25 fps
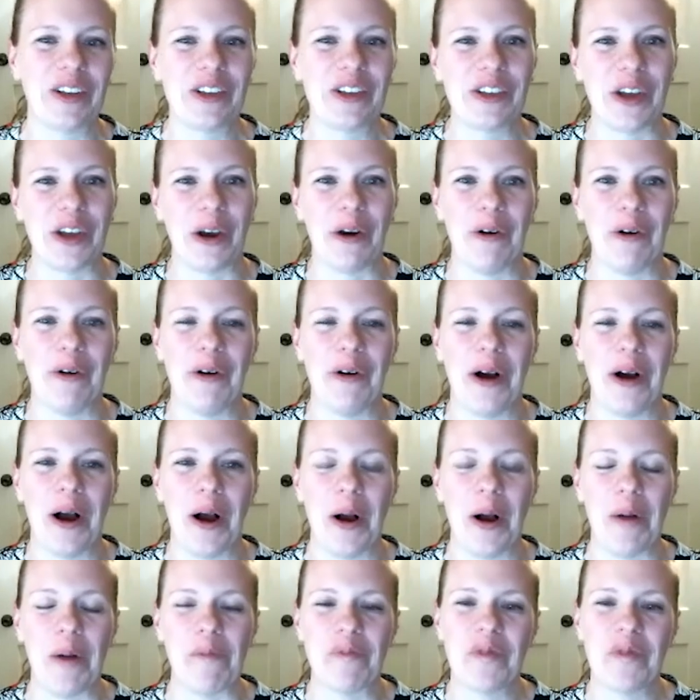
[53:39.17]
So
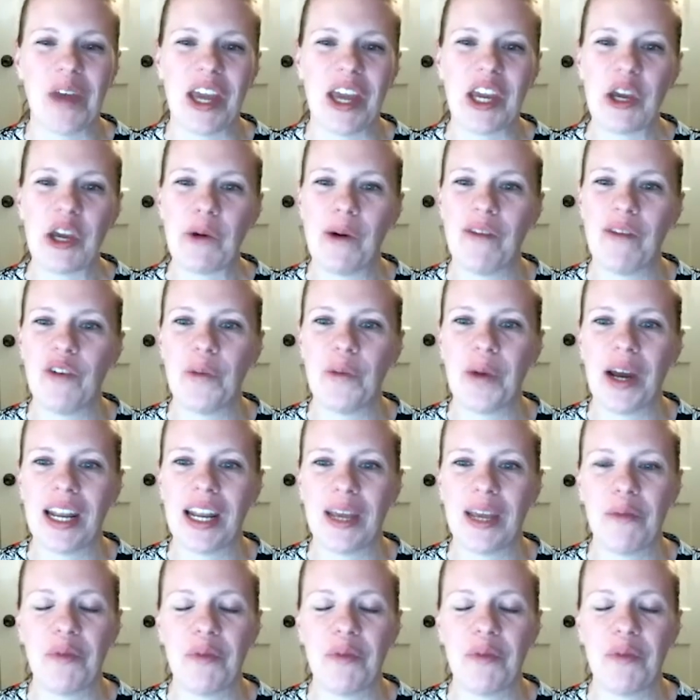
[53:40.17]
um, thank you, everybody.